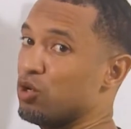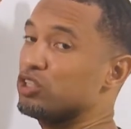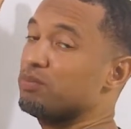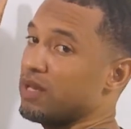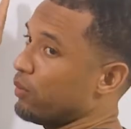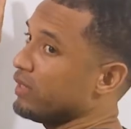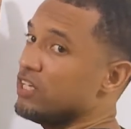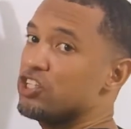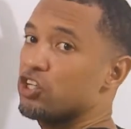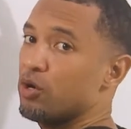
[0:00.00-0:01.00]
multiply with
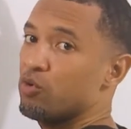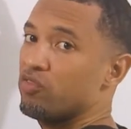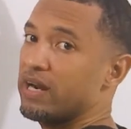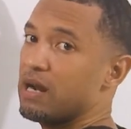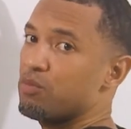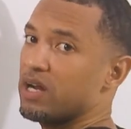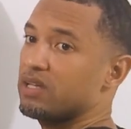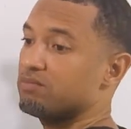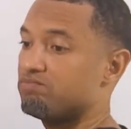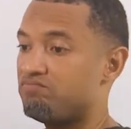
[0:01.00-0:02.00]
each term over that
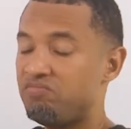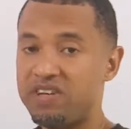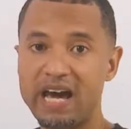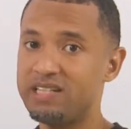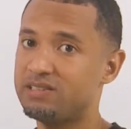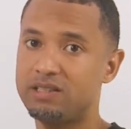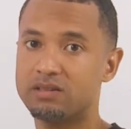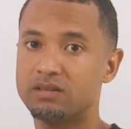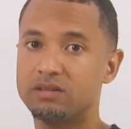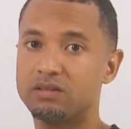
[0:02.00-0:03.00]
bracket. That is
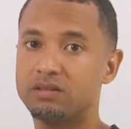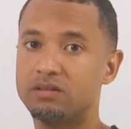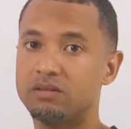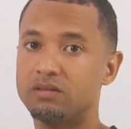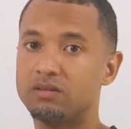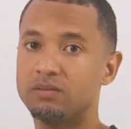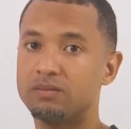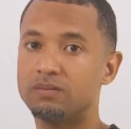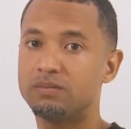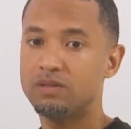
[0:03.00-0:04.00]
it.
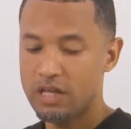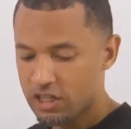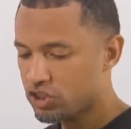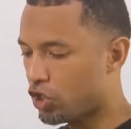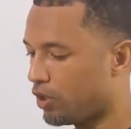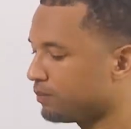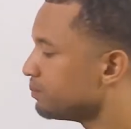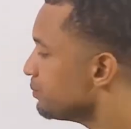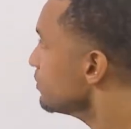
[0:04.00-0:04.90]
So